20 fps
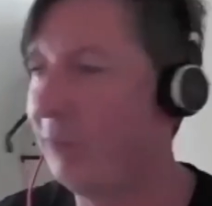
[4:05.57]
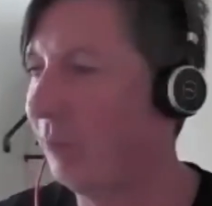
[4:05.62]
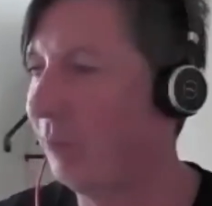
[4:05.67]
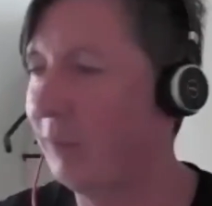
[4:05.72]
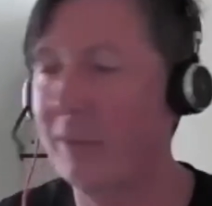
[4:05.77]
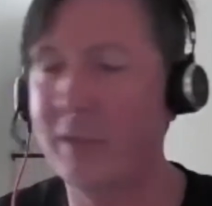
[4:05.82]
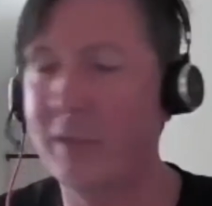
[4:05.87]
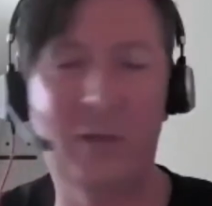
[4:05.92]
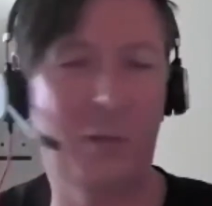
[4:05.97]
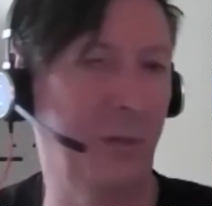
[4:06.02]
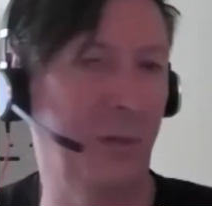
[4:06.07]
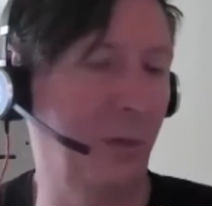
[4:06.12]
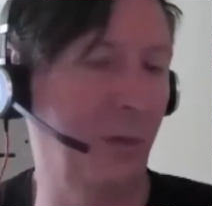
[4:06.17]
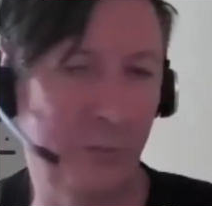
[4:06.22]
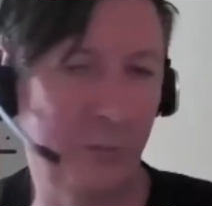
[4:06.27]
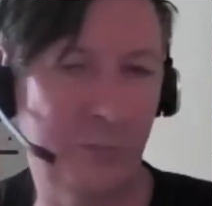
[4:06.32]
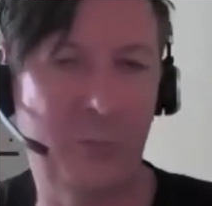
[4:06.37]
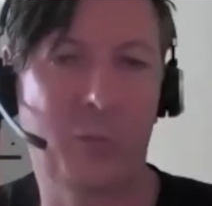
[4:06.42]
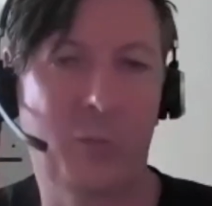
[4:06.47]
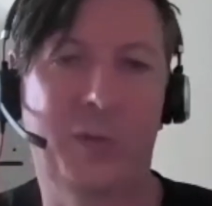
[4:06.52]
right now in a lot
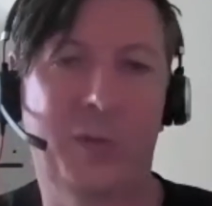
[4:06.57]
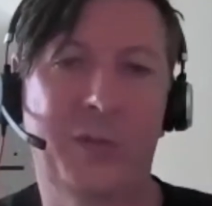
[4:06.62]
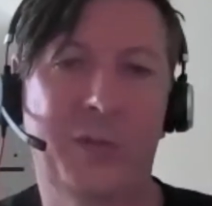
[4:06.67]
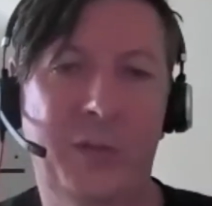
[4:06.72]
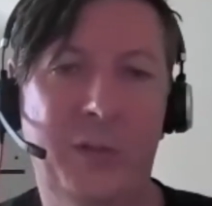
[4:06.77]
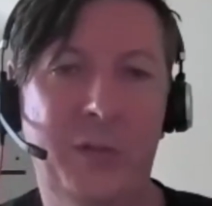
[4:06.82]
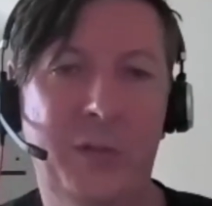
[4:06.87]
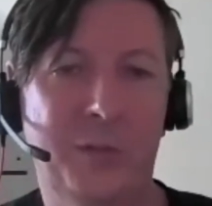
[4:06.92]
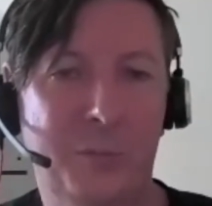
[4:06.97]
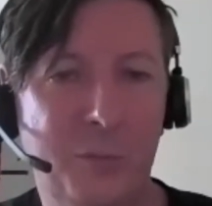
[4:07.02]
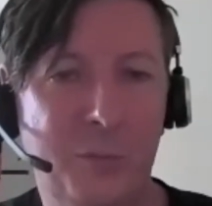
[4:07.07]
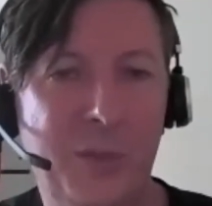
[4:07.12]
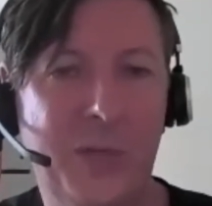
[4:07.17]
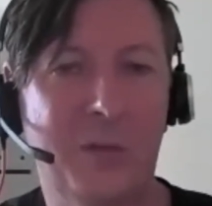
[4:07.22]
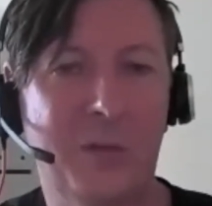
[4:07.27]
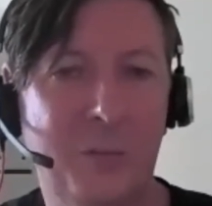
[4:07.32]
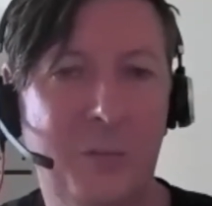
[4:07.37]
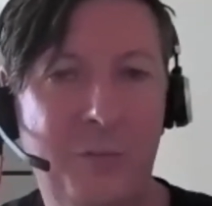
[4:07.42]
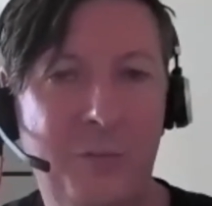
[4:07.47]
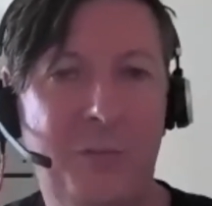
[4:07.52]
of organizations, trying
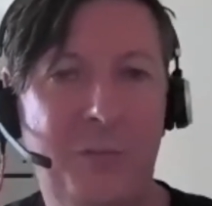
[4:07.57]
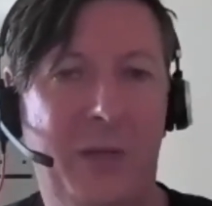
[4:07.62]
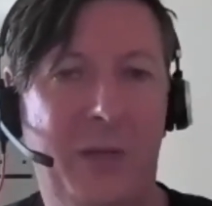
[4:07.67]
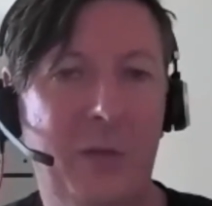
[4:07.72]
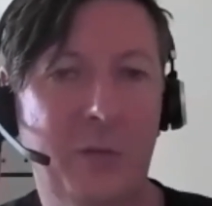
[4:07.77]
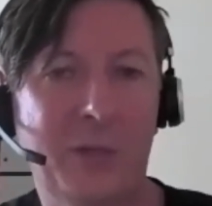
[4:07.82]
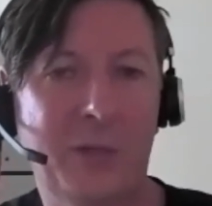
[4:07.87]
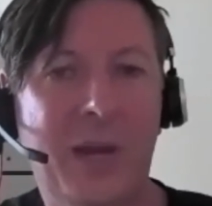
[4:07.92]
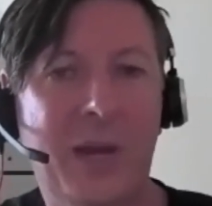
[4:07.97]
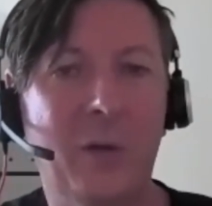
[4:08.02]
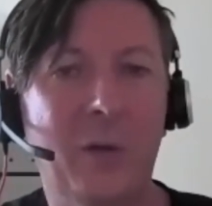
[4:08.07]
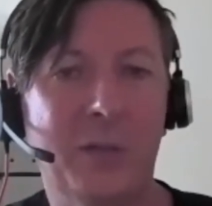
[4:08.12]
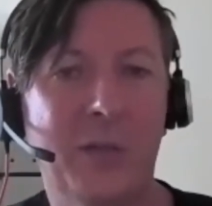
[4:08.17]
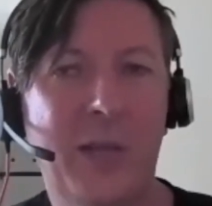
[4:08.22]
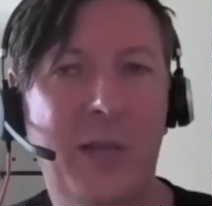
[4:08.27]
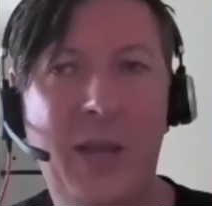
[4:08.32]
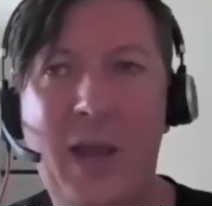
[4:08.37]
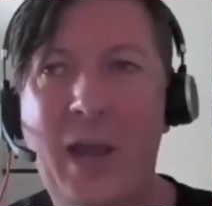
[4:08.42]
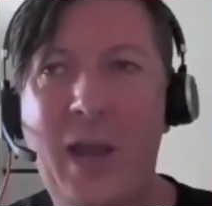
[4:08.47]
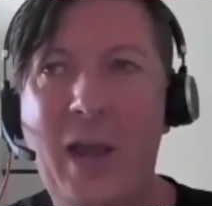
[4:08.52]
to figure out
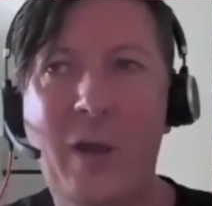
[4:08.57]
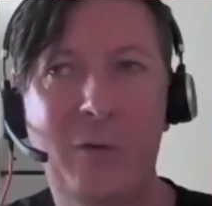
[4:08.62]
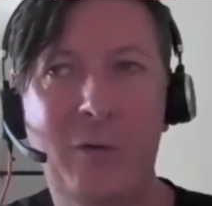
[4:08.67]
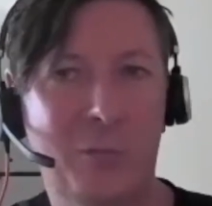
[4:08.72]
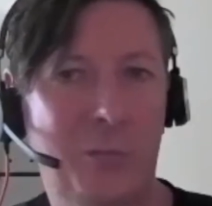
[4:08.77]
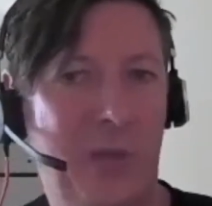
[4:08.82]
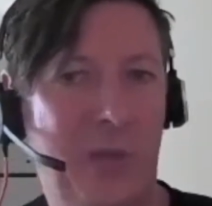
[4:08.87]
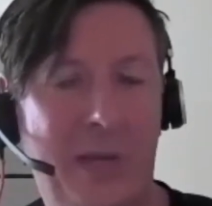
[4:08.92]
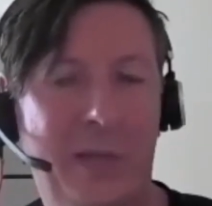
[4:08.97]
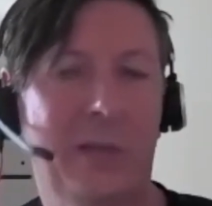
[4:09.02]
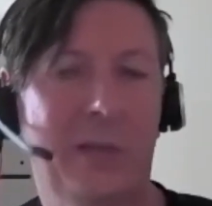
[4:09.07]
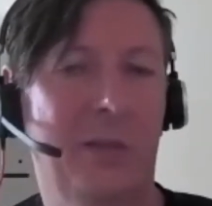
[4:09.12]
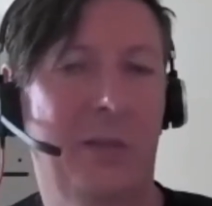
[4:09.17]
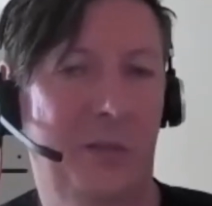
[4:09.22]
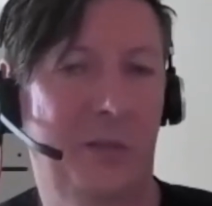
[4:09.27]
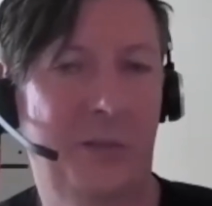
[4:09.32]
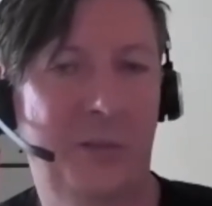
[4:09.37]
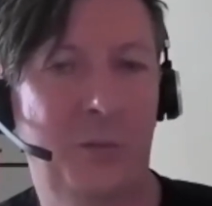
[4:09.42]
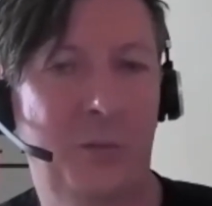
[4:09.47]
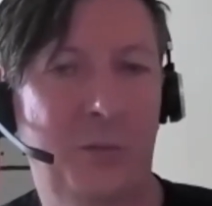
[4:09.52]
how do we handle
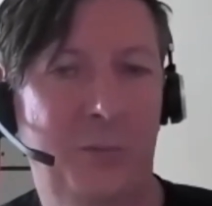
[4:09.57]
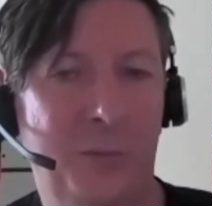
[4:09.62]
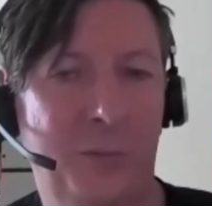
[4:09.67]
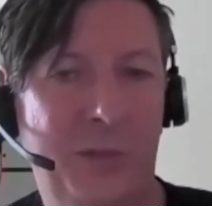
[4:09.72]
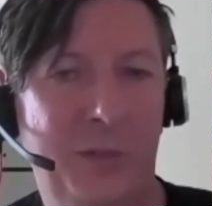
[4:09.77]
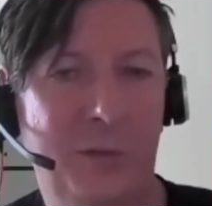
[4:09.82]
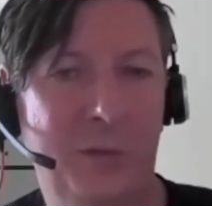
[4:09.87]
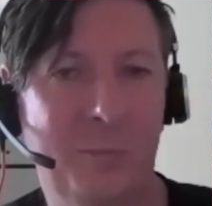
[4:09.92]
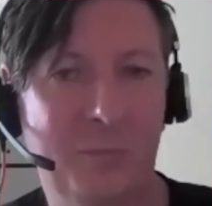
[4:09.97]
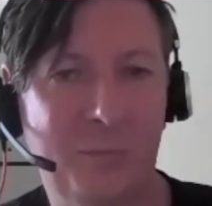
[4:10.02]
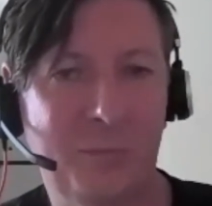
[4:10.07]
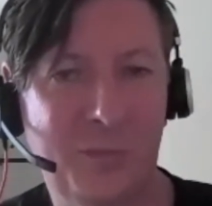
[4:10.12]
this new freedom.